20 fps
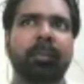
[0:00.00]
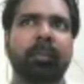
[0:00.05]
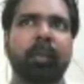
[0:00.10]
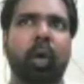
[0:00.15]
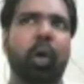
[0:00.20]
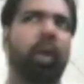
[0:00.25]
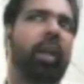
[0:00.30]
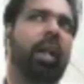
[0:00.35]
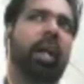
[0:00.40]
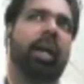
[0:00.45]

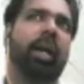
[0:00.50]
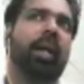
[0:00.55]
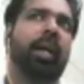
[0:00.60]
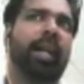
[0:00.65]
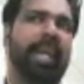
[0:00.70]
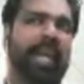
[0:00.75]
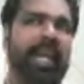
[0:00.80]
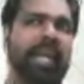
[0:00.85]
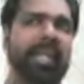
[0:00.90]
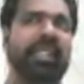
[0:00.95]
or
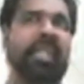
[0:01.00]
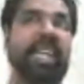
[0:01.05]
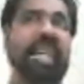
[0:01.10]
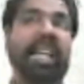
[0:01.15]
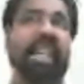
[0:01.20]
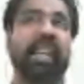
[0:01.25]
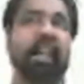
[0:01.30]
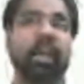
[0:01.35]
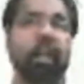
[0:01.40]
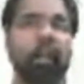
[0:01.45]
against
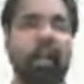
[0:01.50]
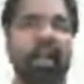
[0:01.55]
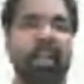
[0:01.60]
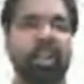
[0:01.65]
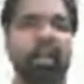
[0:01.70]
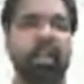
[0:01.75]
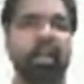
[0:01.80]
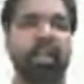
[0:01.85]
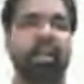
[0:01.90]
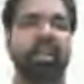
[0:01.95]

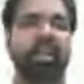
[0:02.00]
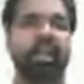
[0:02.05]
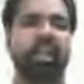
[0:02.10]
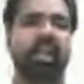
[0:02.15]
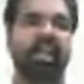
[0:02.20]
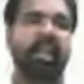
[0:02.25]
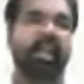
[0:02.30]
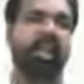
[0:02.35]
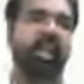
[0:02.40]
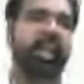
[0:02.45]
interventions
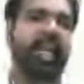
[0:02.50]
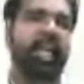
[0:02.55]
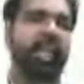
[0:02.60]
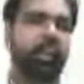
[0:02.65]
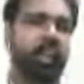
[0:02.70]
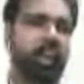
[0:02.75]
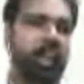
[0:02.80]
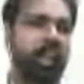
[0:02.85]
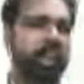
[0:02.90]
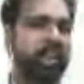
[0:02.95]
in the
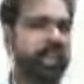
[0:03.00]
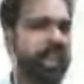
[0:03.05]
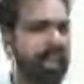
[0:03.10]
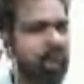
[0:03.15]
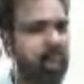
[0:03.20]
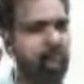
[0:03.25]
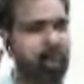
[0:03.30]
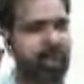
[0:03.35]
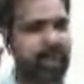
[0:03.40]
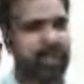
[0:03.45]
natural
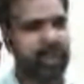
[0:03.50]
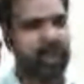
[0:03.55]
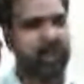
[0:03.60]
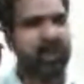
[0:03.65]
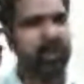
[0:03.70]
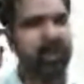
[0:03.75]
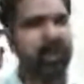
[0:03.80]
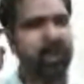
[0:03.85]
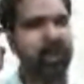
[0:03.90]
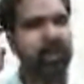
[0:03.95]
surroundings.
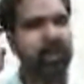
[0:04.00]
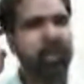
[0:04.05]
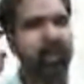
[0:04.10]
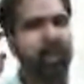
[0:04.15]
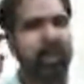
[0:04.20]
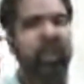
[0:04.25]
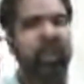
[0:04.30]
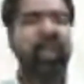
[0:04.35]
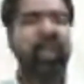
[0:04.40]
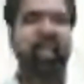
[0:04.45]

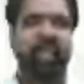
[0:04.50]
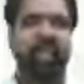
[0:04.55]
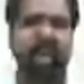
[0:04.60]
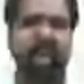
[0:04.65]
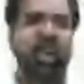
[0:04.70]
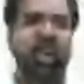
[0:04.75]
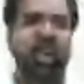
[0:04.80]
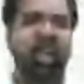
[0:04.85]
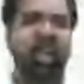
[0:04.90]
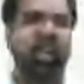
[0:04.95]

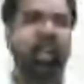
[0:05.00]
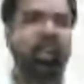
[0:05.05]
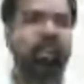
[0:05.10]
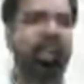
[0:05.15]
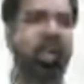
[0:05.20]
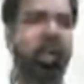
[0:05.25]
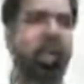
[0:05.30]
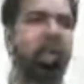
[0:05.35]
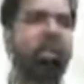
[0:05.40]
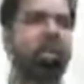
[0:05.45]
Jungle
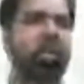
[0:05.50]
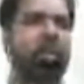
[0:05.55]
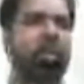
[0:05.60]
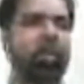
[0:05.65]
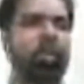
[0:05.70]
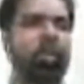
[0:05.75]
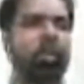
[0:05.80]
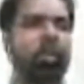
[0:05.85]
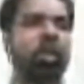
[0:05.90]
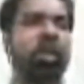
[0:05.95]
belongs
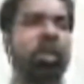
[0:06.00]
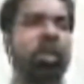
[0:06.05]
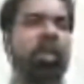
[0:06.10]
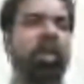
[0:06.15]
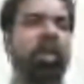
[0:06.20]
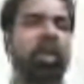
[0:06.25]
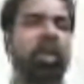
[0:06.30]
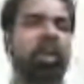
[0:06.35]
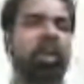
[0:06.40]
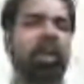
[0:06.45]
to
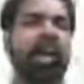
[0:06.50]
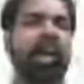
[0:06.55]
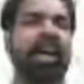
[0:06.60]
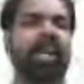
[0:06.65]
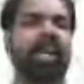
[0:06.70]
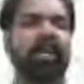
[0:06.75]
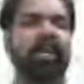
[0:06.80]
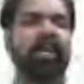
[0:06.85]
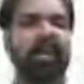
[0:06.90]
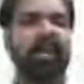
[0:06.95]
uh,
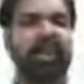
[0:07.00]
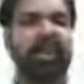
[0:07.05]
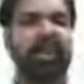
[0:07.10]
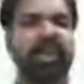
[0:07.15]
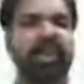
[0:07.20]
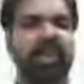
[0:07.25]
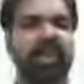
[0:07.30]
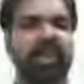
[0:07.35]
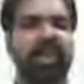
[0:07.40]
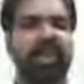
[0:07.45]
animals
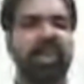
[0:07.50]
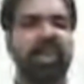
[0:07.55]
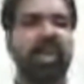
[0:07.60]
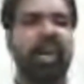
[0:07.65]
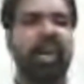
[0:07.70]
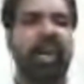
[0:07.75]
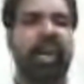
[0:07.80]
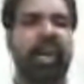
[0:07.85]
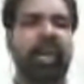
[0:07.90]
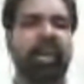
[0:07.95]

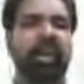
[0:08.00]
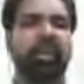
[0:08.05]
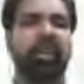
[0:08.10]
and the